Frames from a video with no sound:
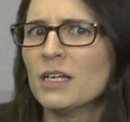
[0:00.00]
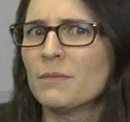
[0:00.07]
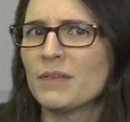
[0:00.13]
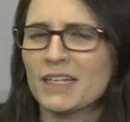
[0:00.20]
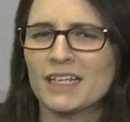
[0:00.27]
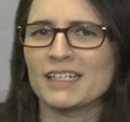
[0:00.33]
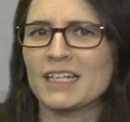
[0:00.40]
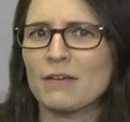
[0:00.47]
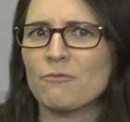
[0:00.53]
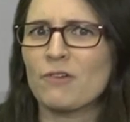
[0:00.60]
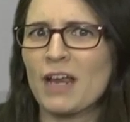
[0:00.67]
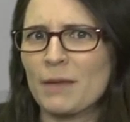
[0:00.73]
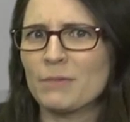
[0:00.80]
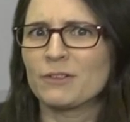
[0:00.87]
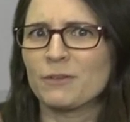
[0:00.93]
because they were
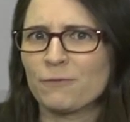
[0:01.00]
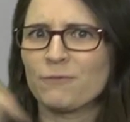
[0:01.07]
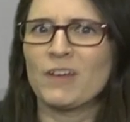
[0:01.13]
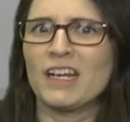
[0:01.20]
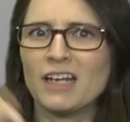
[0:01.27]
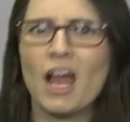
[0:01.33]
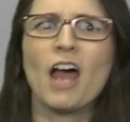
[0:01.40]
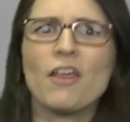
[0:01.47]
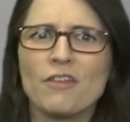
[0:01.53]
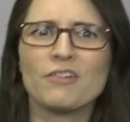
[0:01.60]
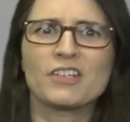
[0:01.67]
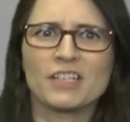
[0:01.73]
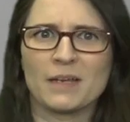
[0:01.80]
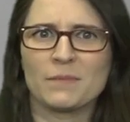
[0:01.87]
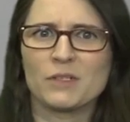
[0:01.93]
able to feed other
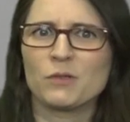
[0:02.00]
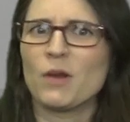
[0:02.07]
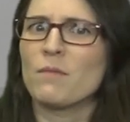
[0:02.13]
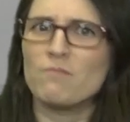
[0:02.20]
Sims to a